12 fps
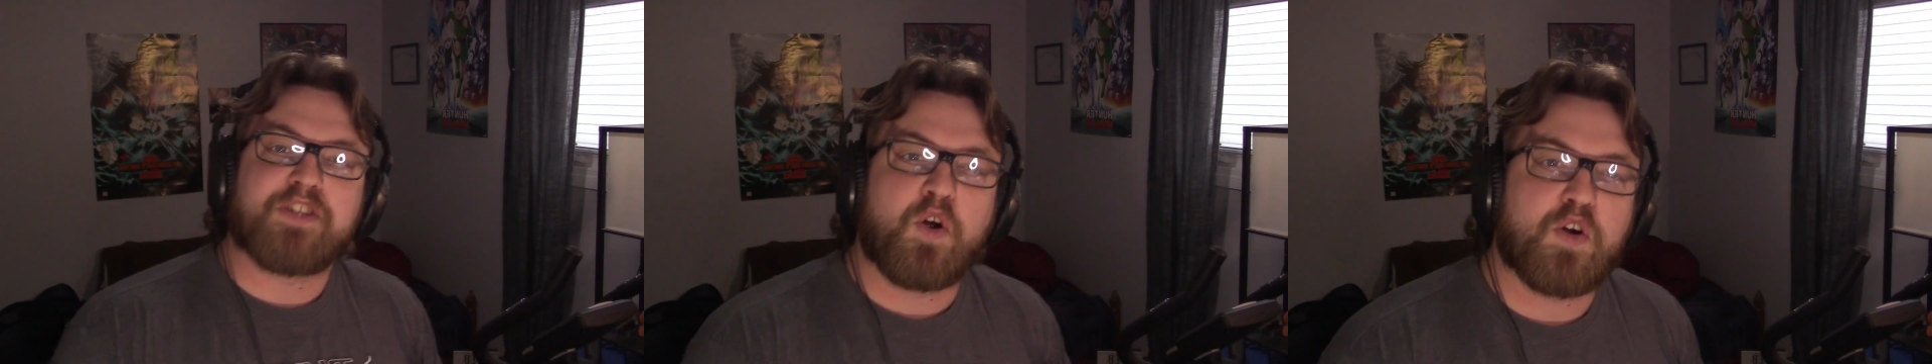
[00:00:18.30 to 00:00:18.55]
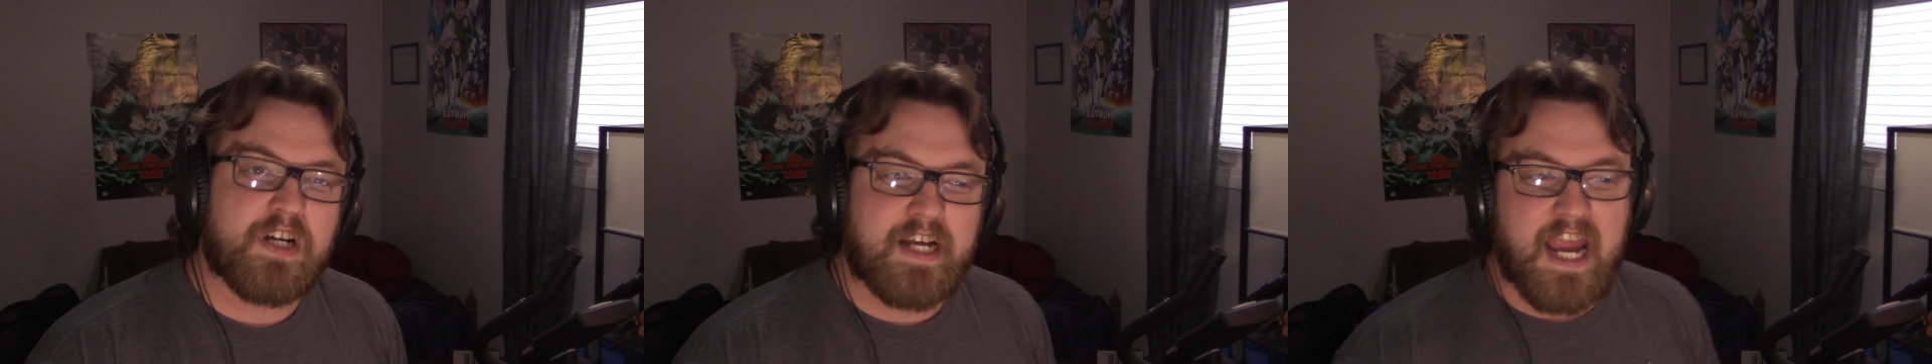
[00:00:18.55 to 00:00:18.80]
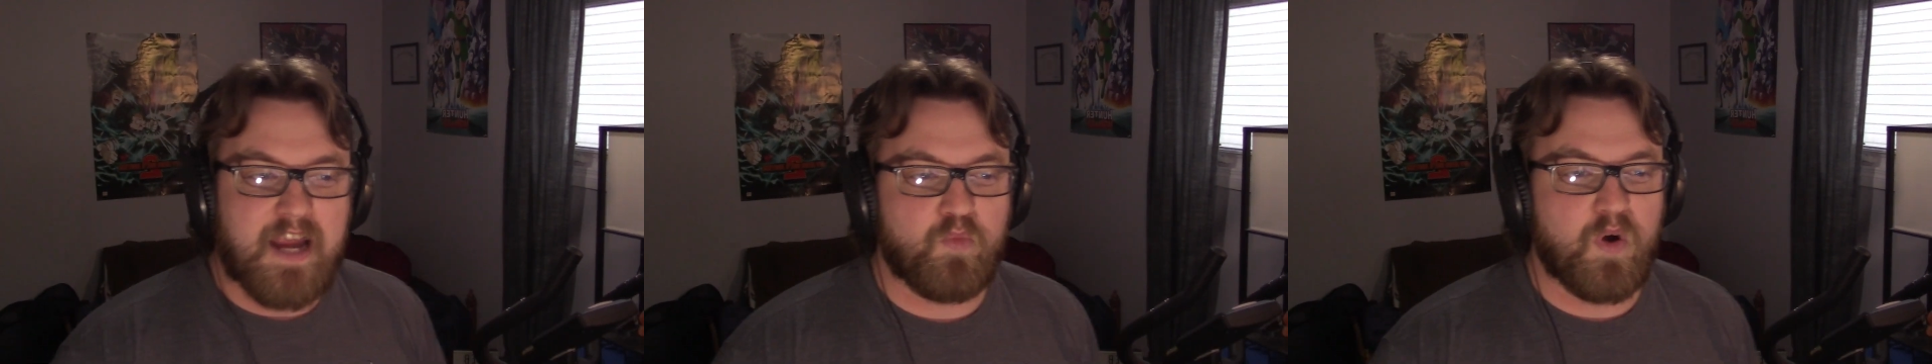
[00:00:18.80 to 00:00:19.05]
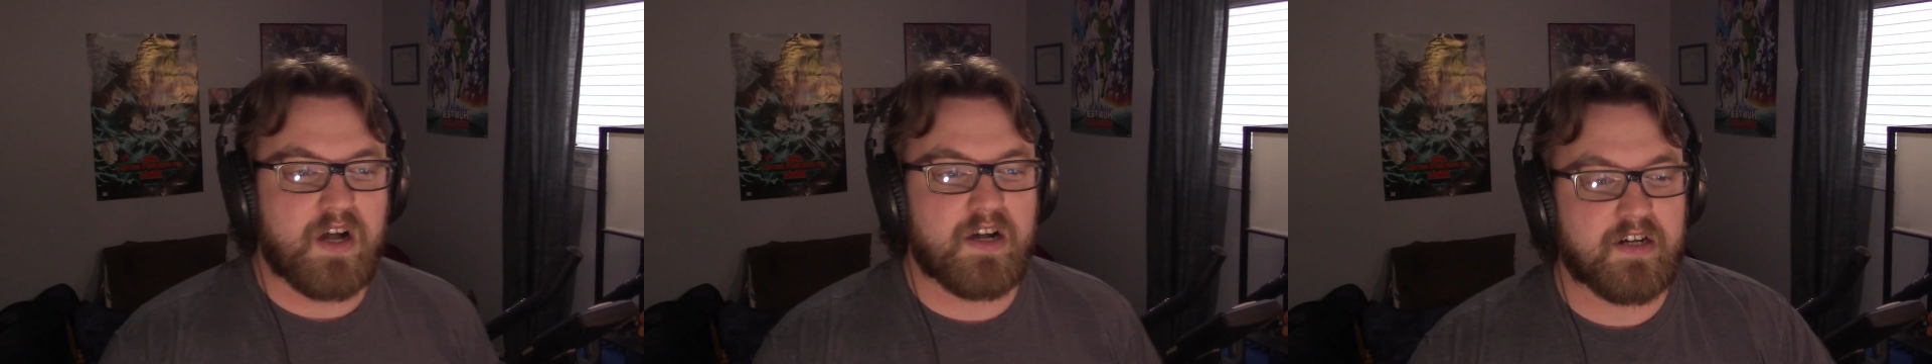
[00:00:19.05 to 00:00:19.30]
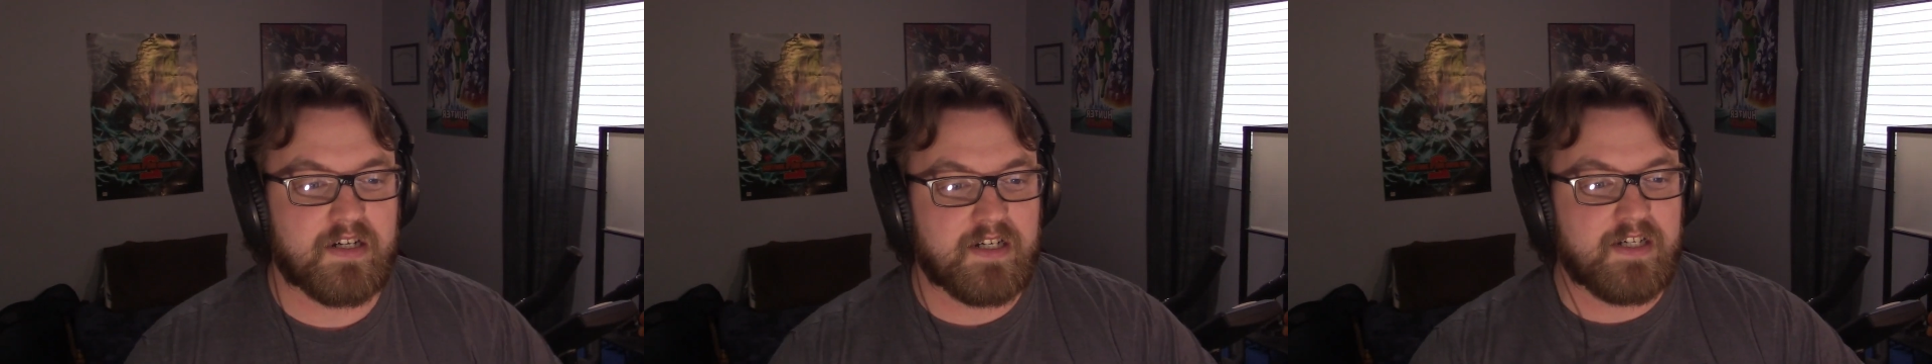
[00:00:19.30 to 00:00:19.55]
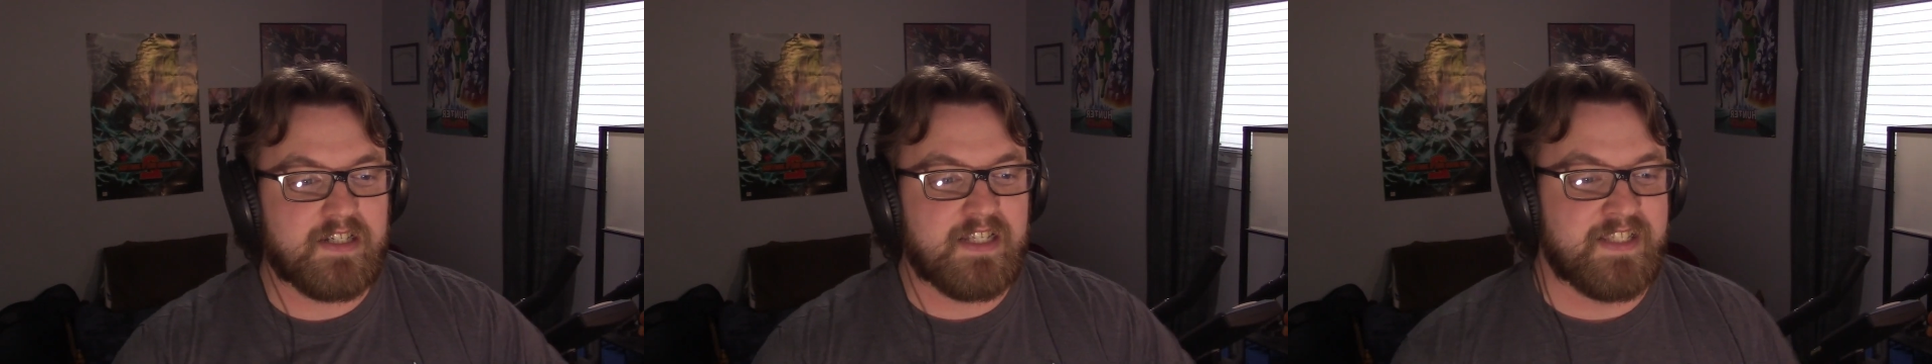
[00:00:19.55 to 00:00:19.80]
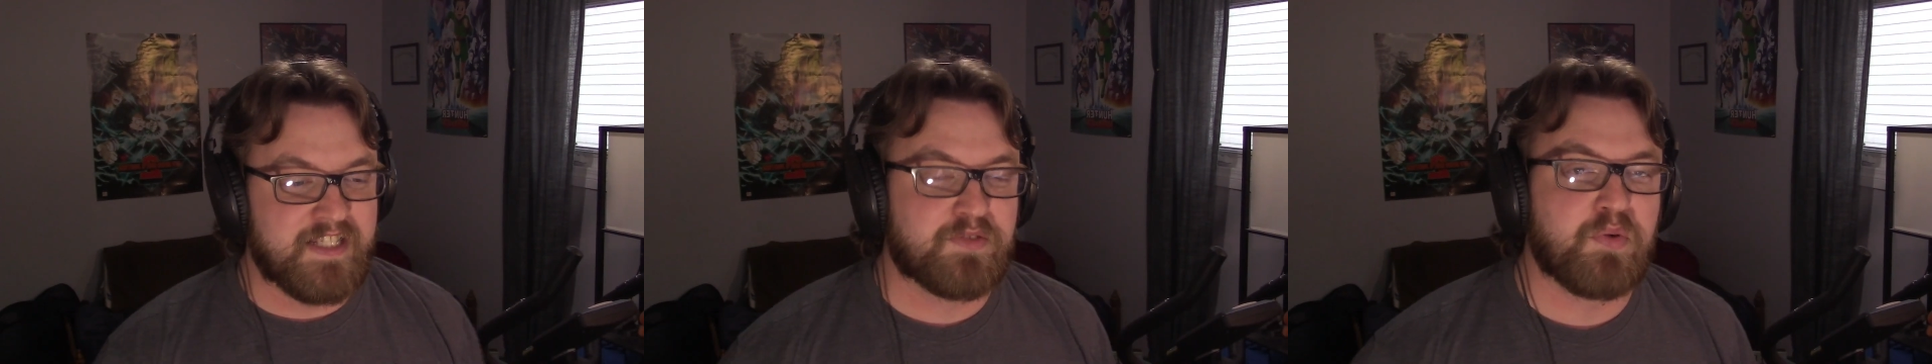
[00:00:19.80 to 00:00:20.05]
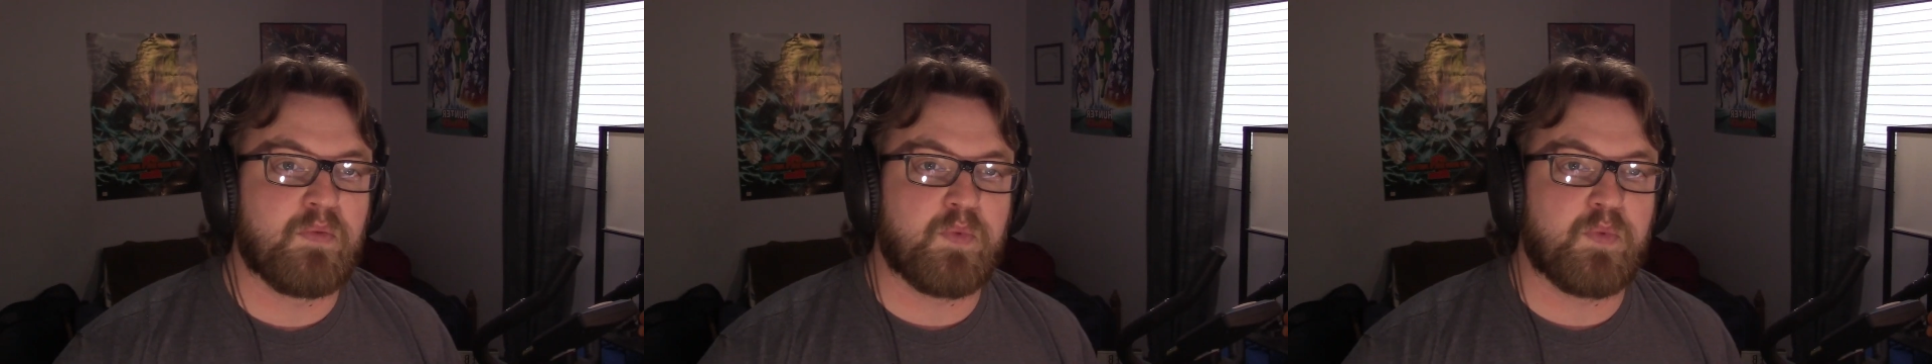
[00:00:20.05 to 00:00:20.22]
horror game where, in this one,